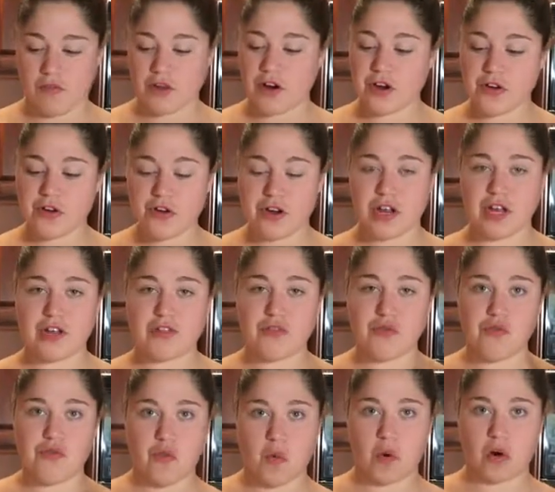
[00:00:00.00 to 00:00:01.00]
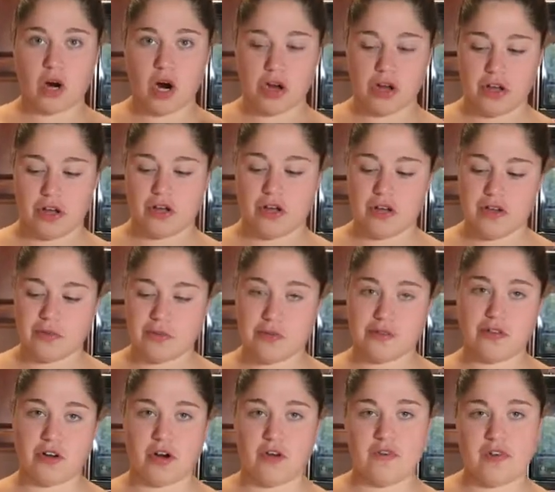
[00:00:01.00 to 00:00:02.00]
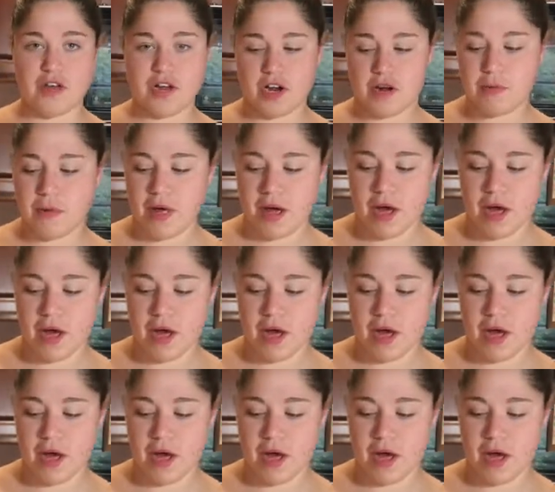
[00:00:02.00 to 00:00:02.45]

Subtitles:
of our ingredients for our cookies. We'll start over here. We